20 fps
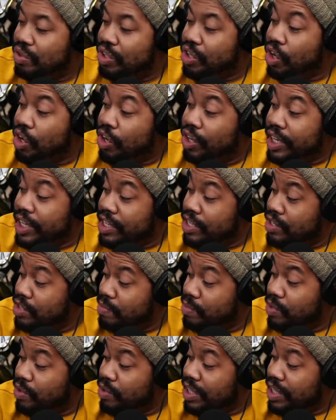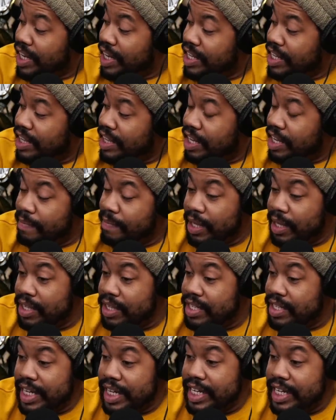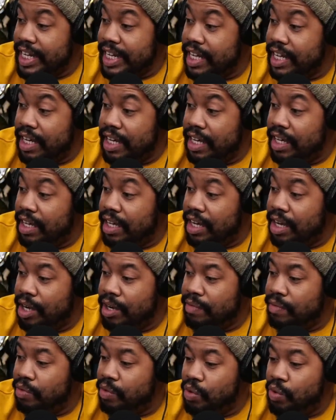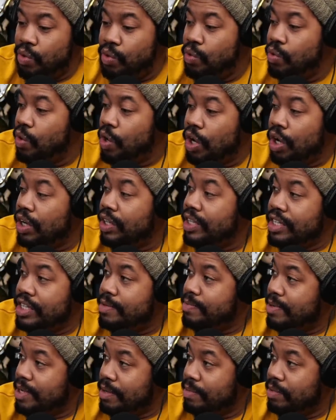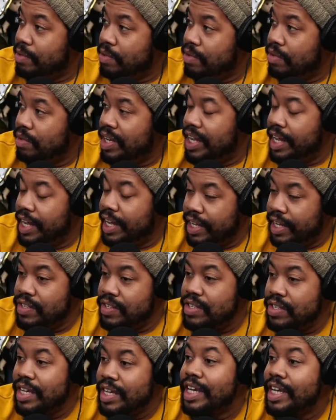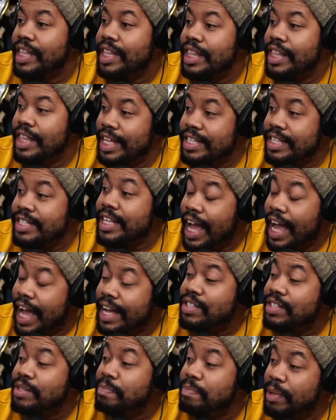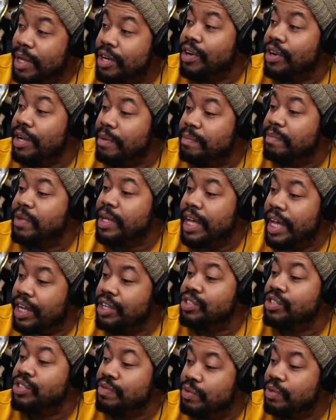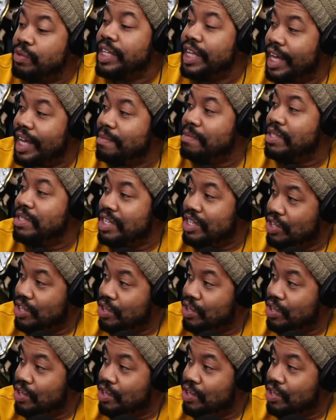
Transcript: Guardians more than anything about this idea of who are these people is this has bigger implications for the M C U.